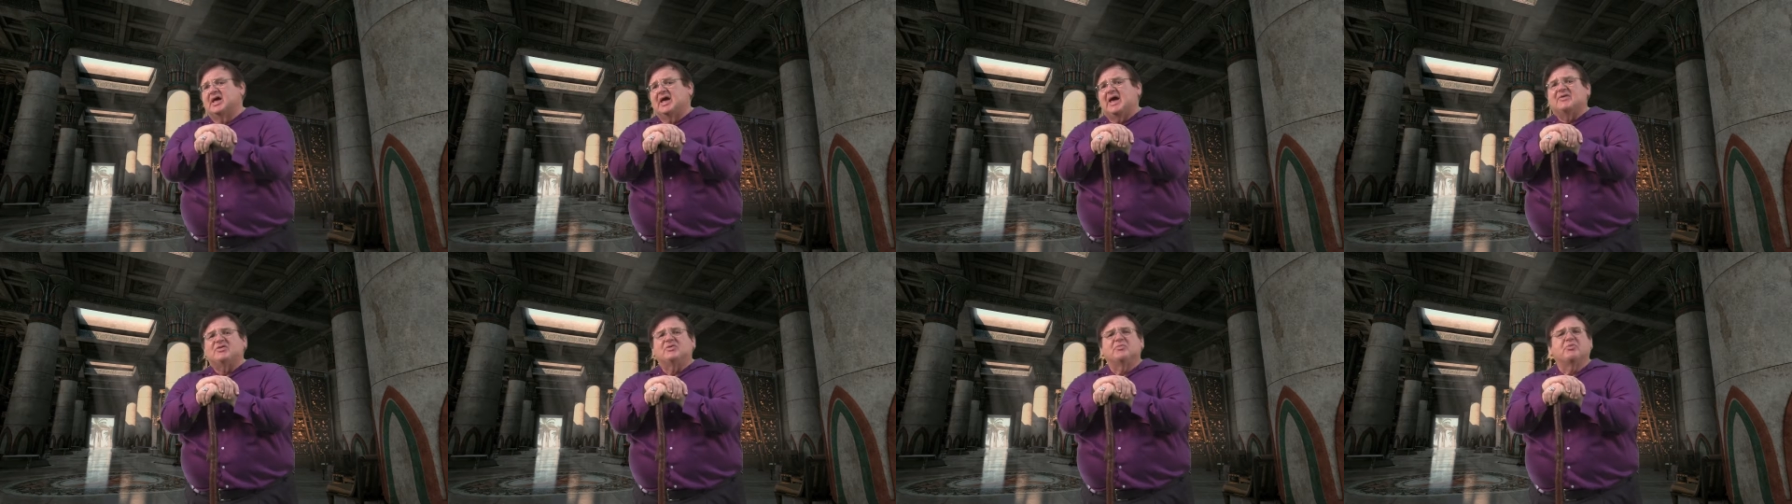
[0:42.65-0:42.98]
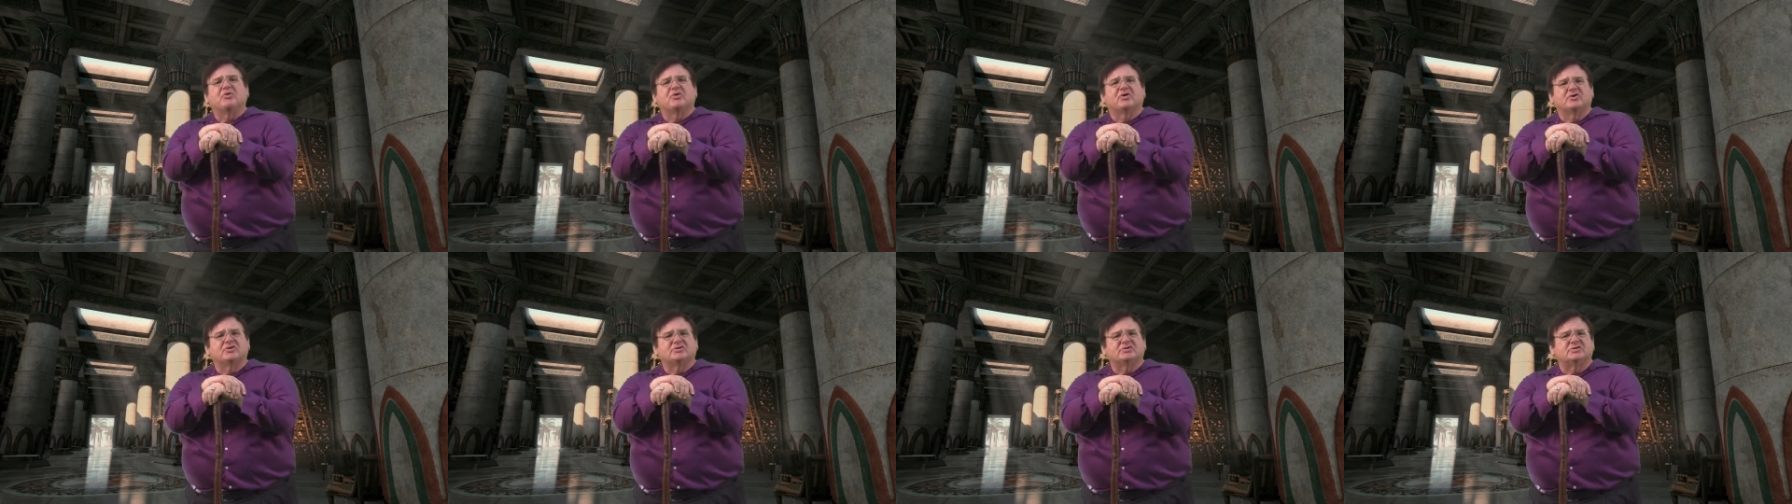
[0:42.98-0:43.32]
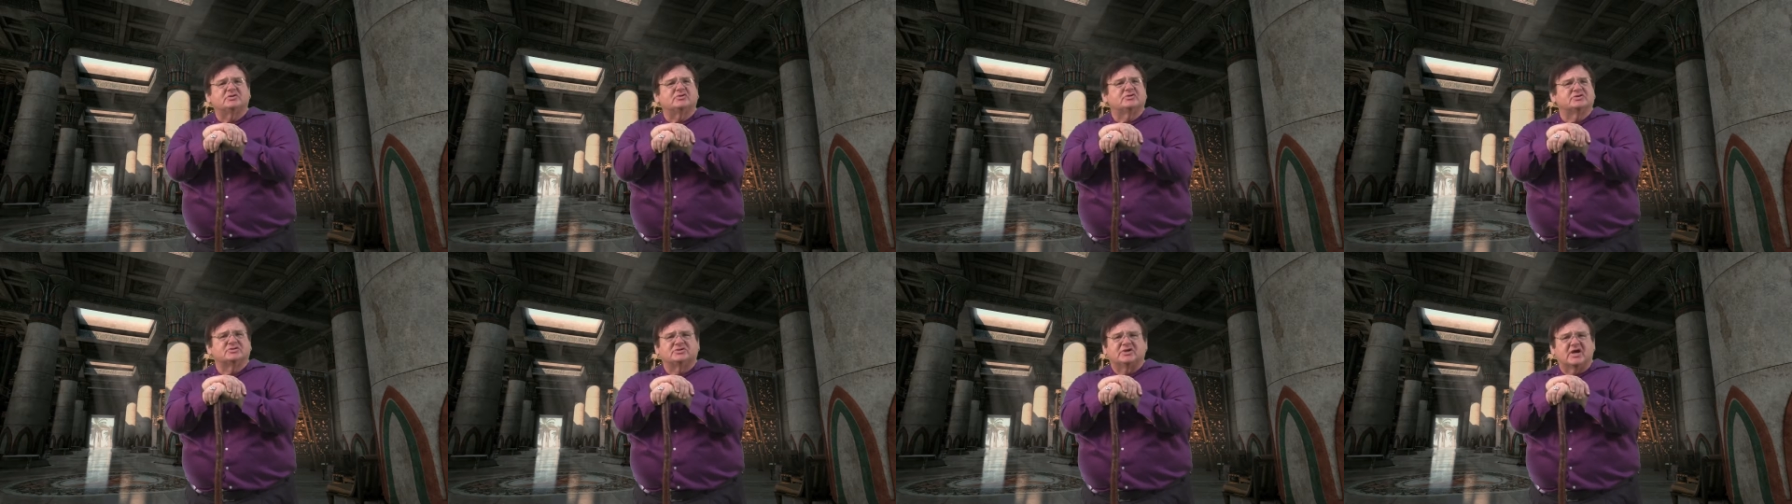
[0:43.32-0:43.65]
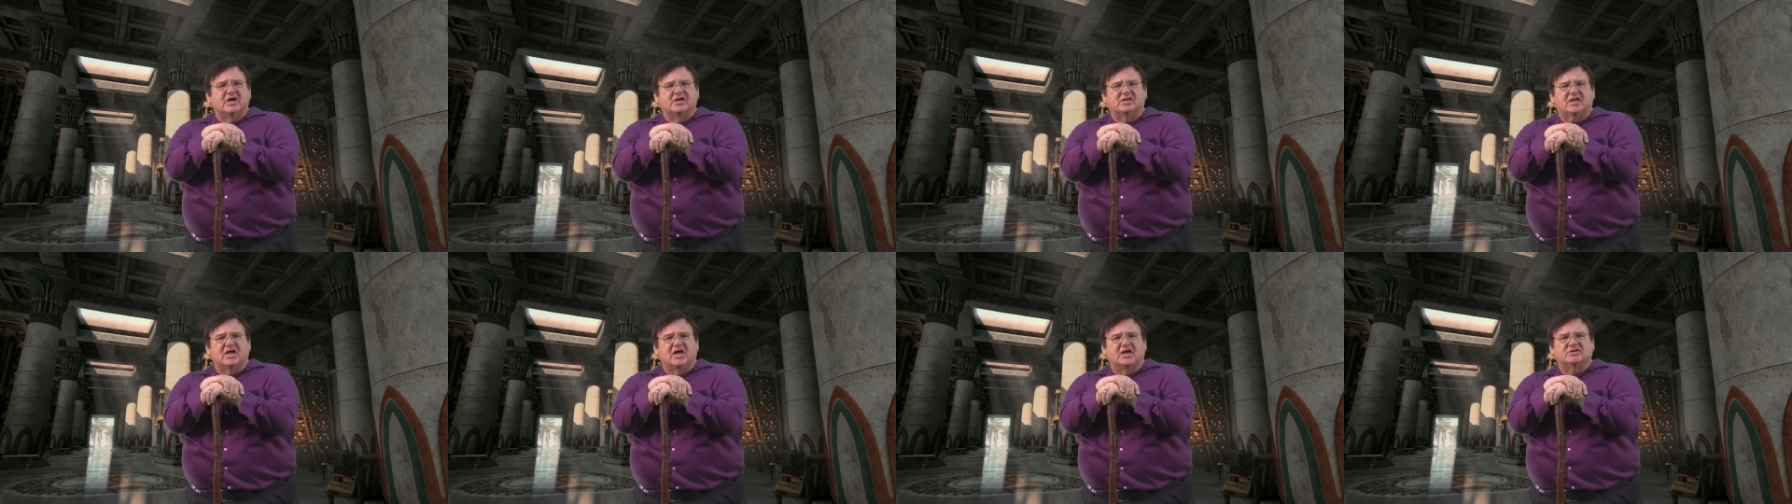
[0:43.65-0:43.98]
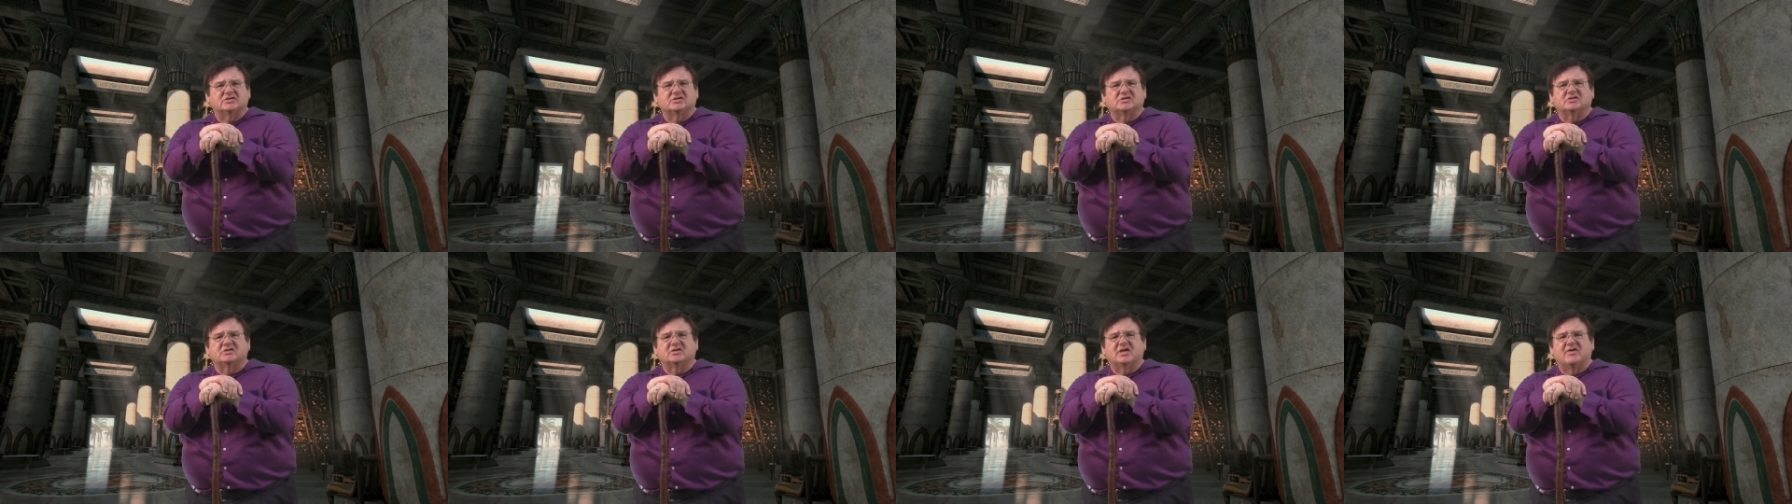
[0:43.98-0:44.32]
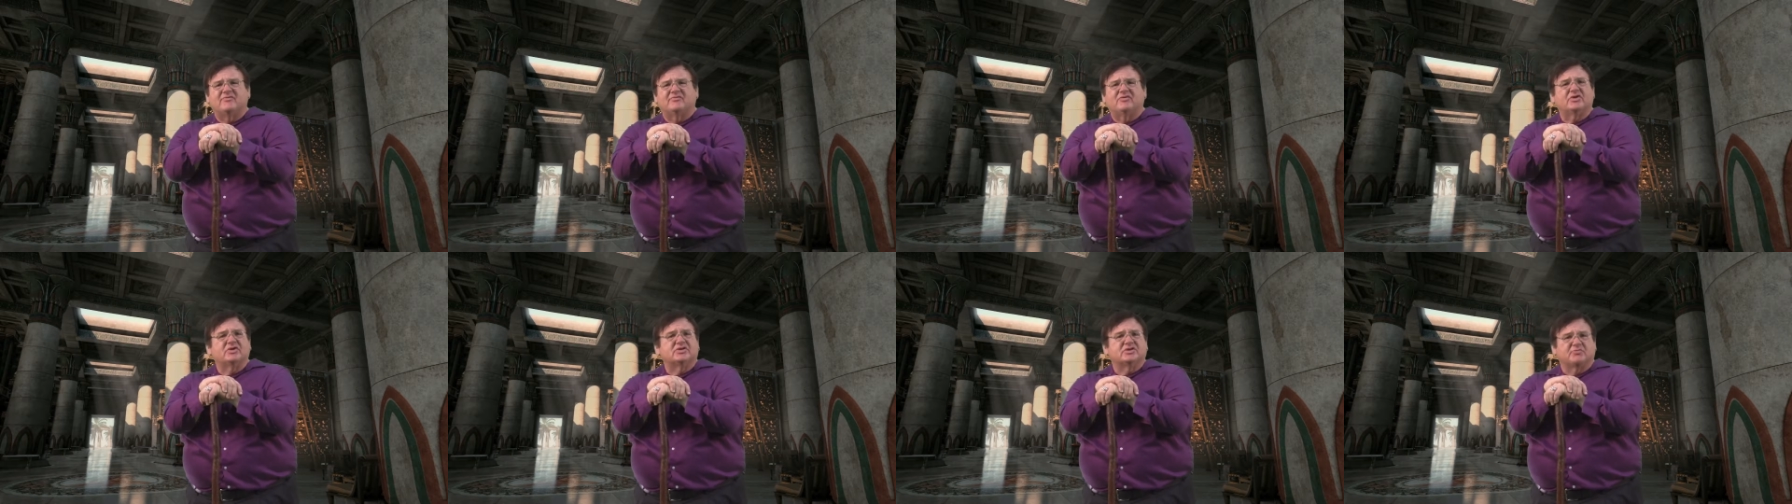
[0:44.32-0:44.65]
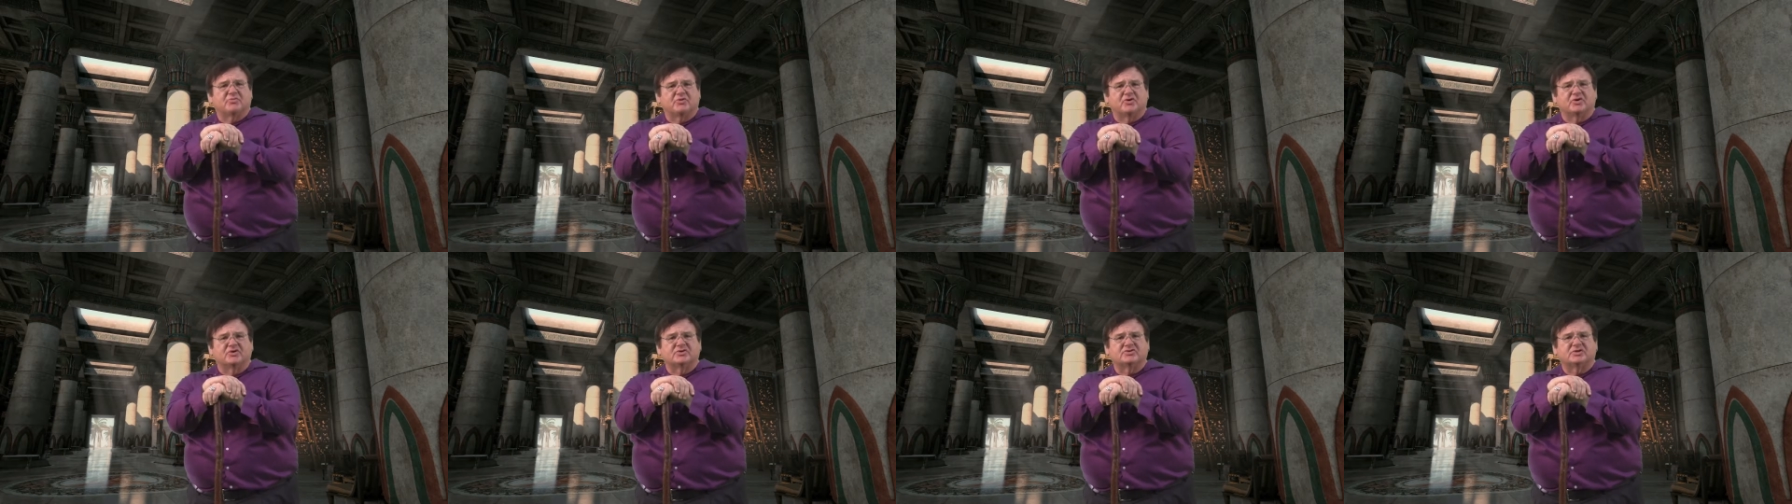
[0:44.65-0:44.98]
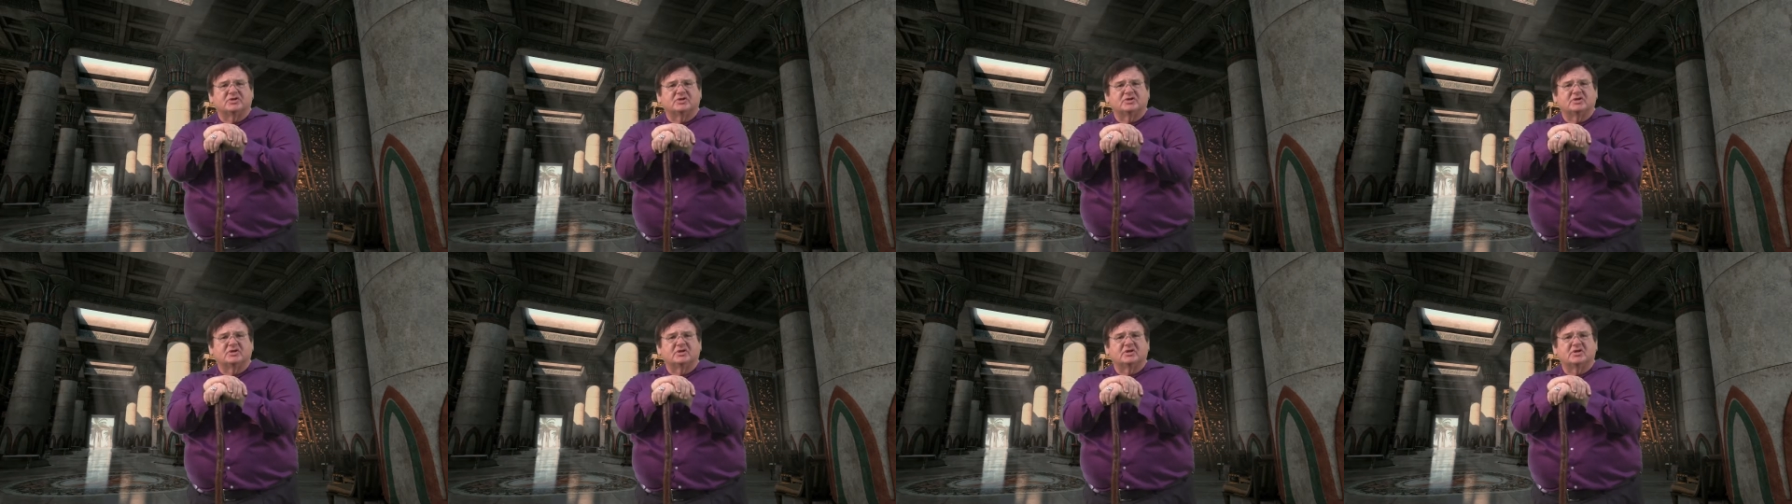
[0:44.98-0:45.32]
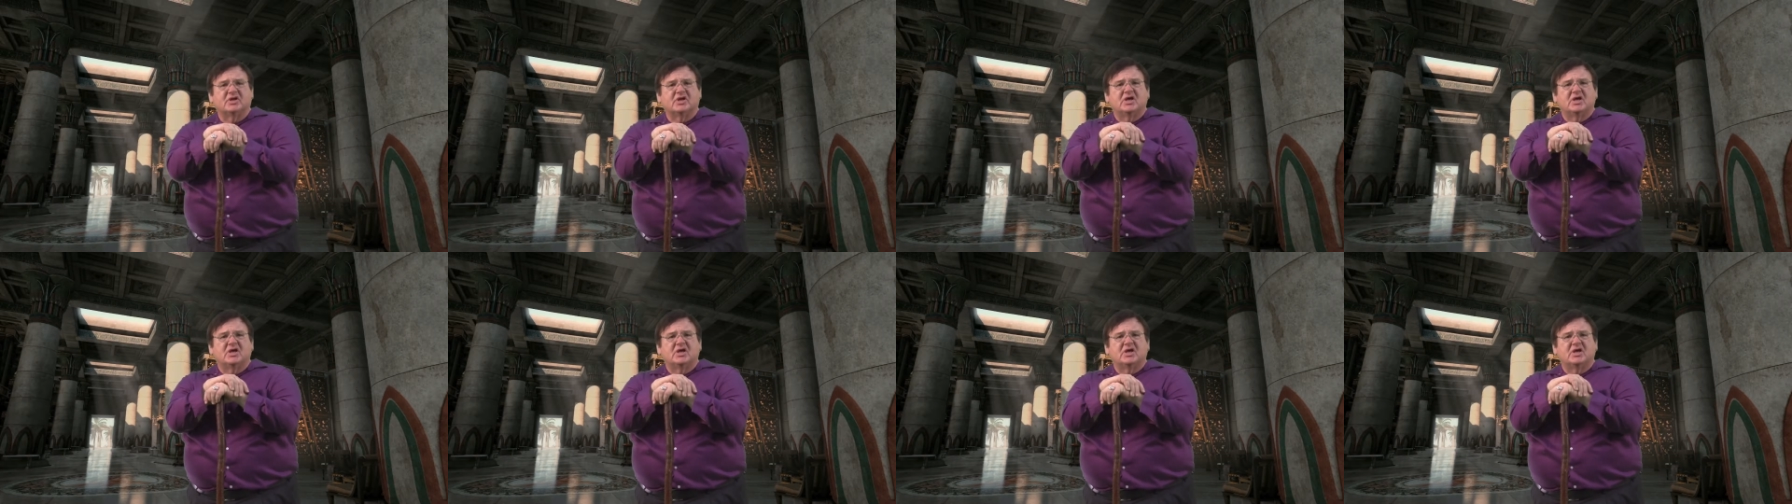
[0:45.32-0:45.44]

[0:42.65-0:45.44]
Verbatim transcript: at the personal or psychological level as a person,